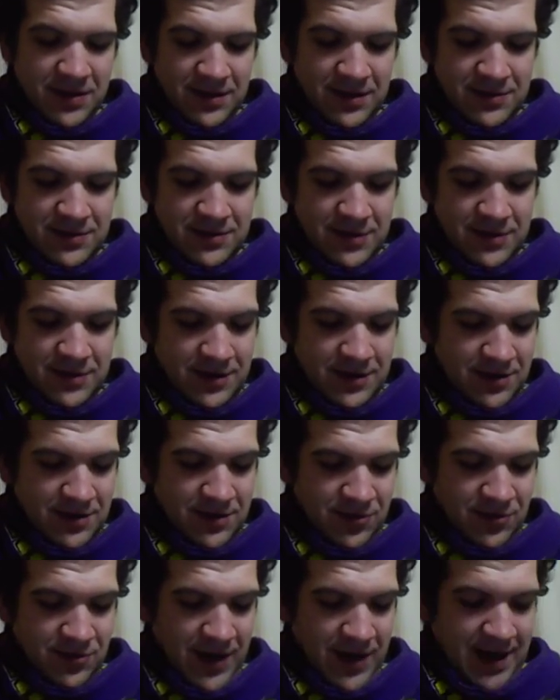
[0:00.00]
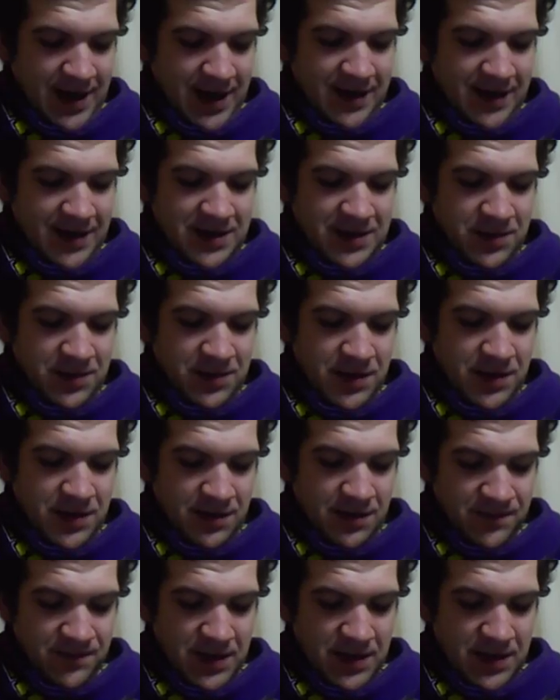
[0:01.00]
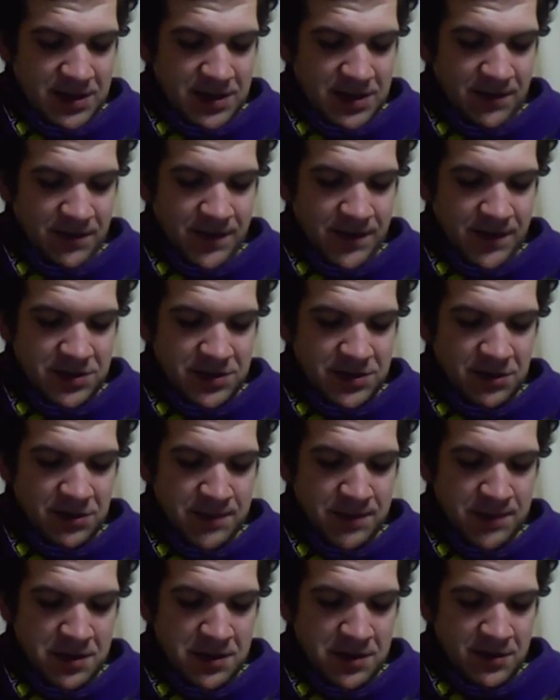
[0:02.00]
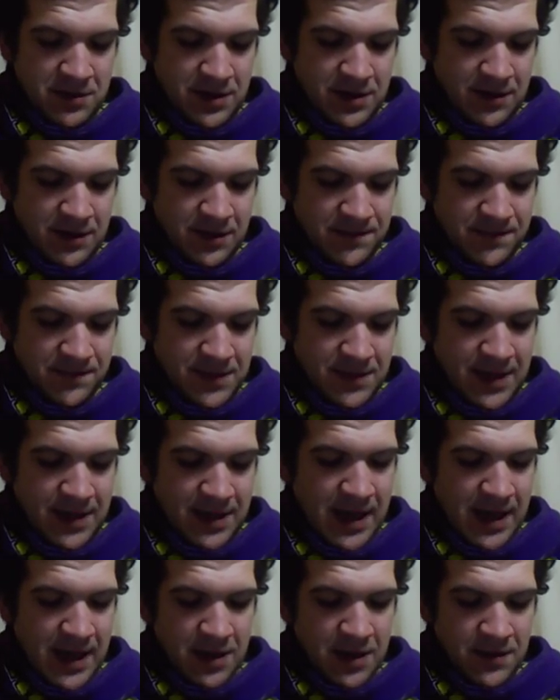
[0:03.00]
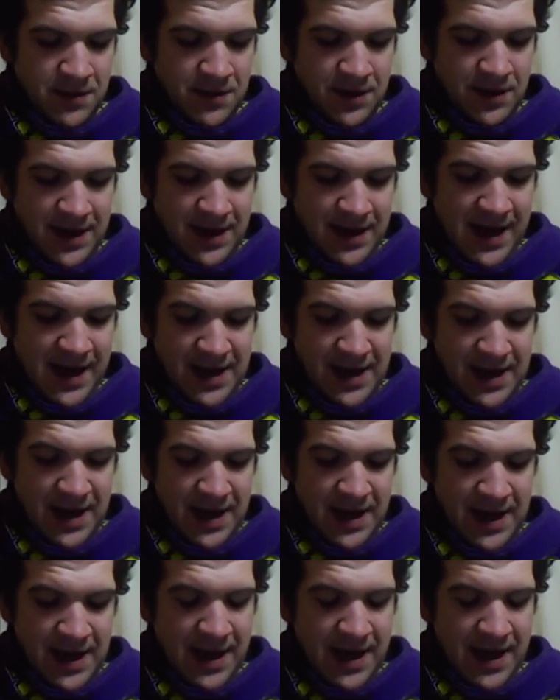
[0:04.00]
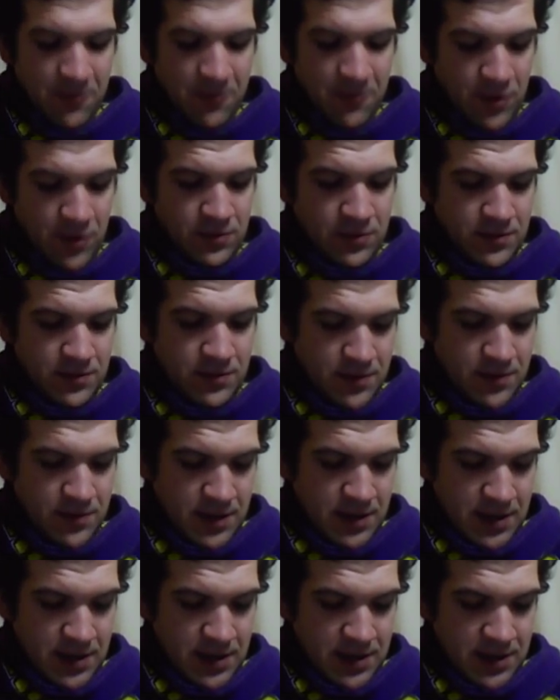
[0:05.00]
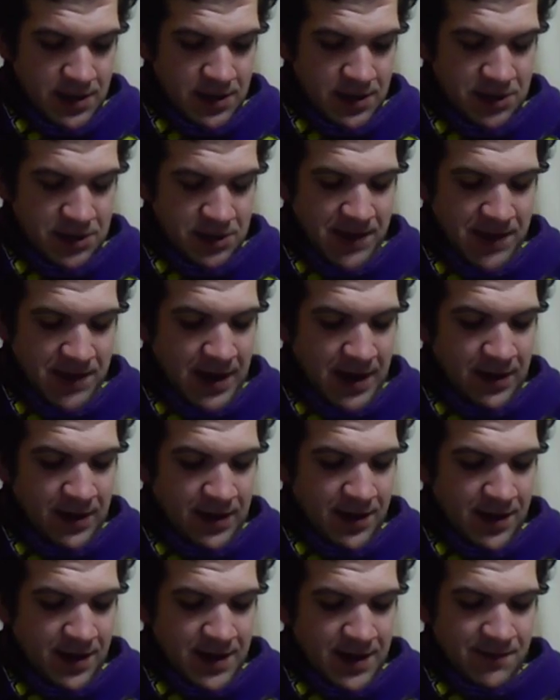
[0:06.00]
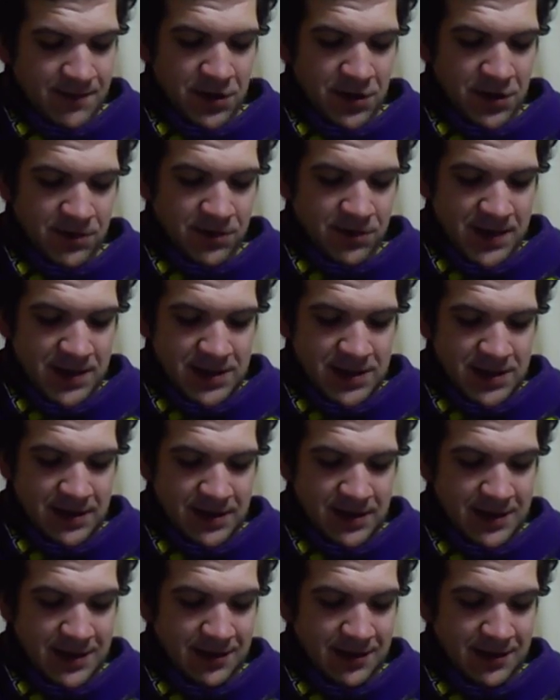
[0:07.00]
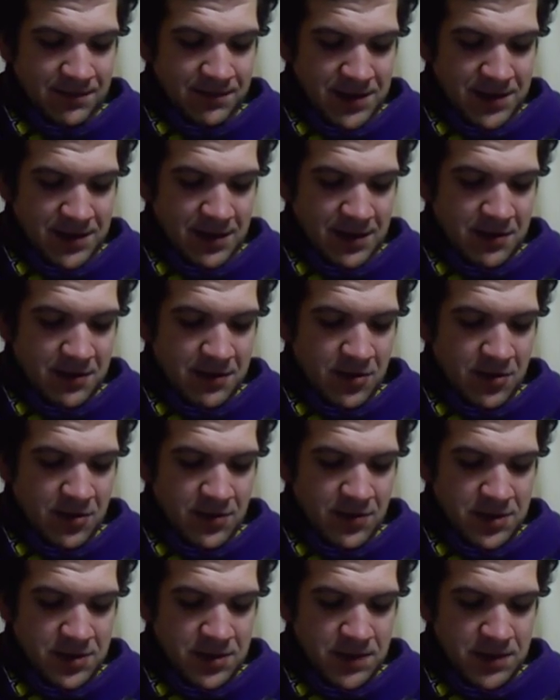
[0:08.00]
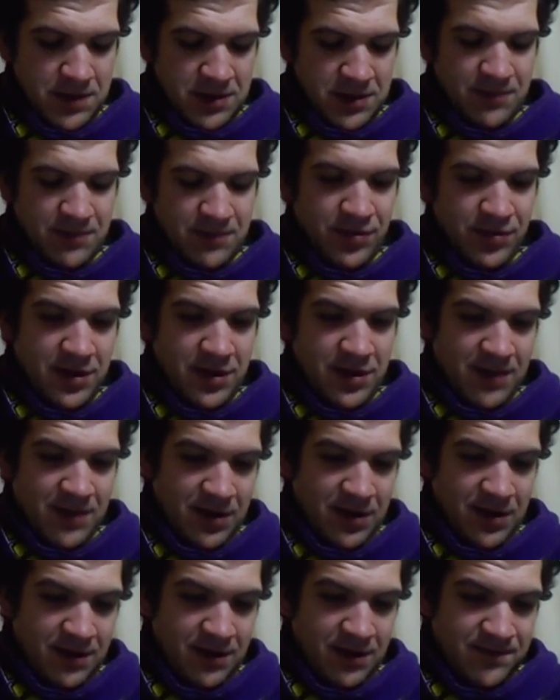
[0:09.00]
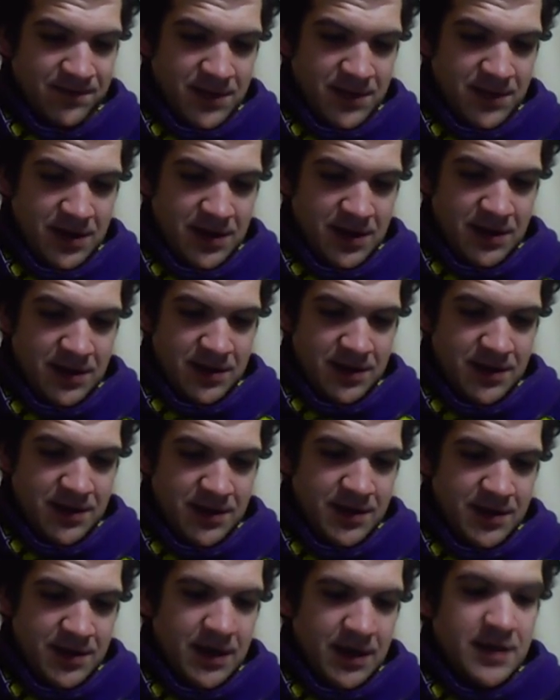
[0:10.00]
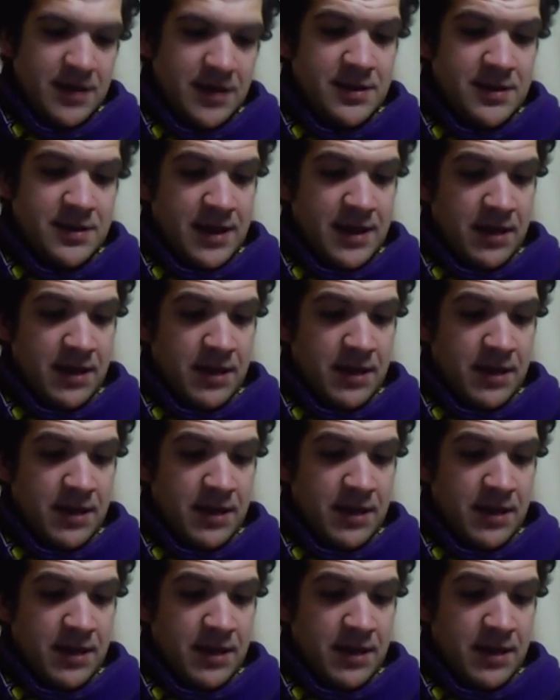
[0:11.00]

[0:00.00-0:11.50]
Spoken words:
dark crack and disappeared, she felt she could bear it no longer. I can't go in there. I can't. Won't. She panted. The Earthmen said nothing, but they all lowered their spears and pointed them at her. "Steady,